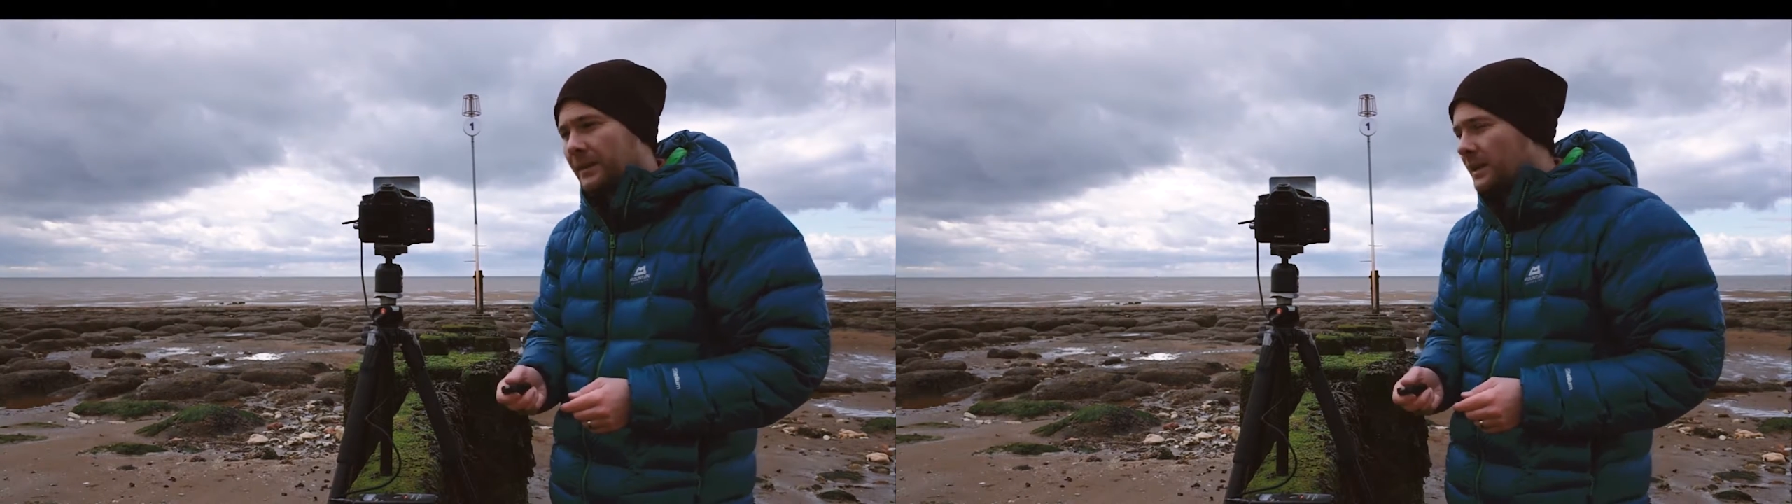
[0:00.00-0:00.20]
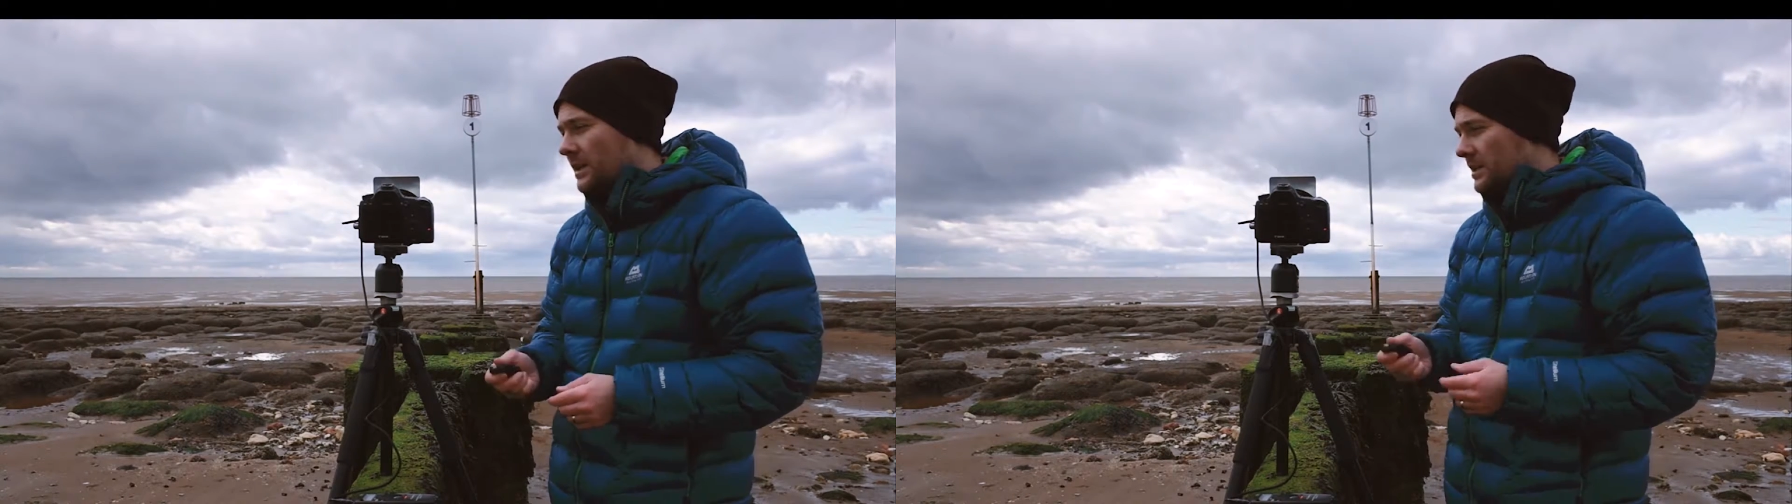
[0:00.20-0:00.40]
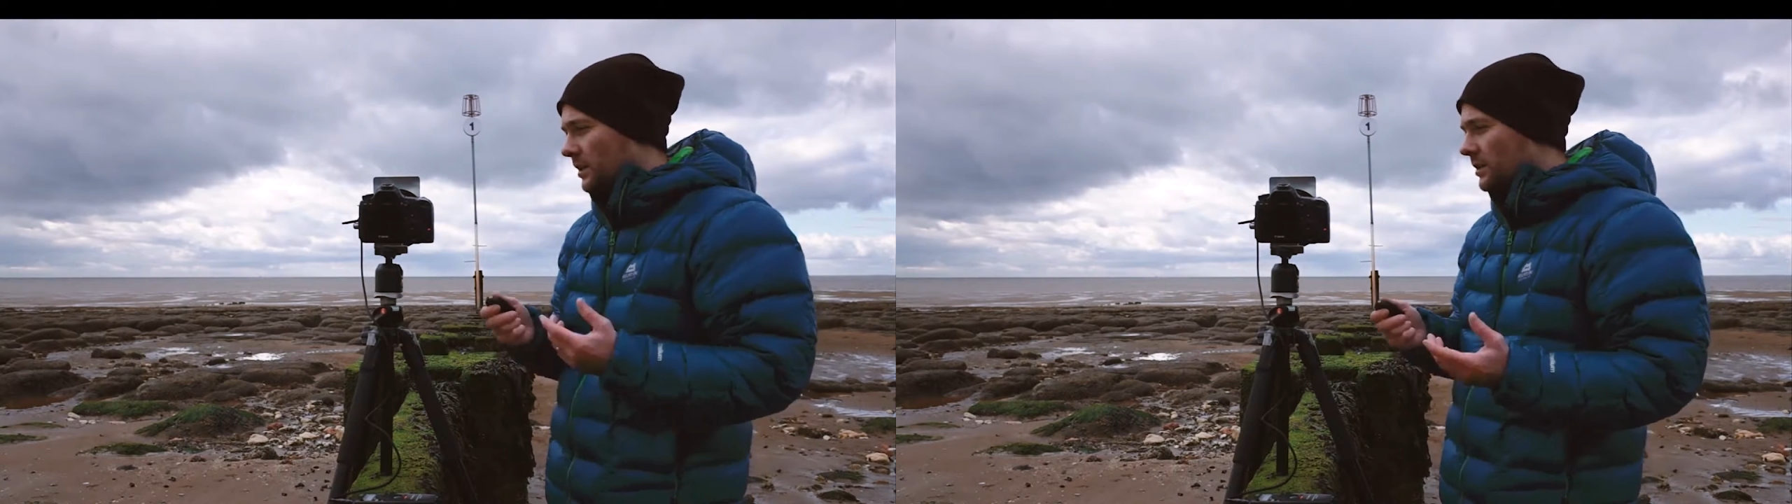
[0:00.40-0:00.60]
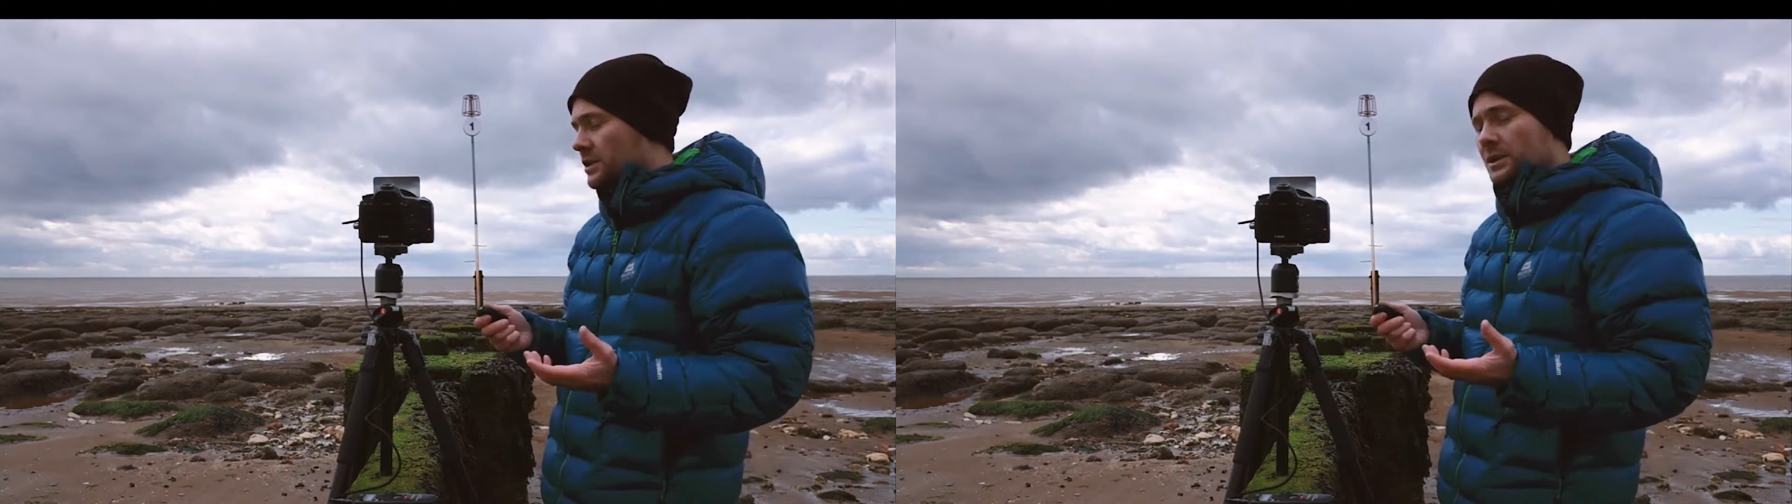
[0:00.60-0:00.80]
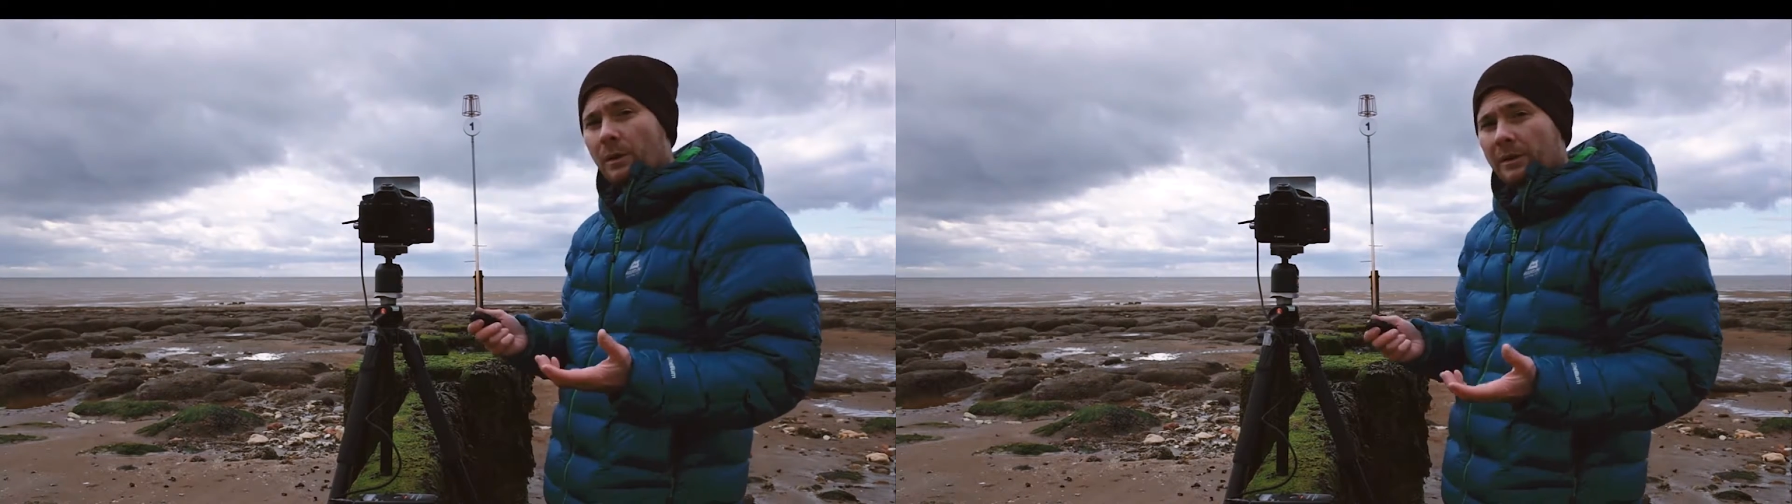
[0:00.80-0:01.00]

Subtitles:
as long as you want the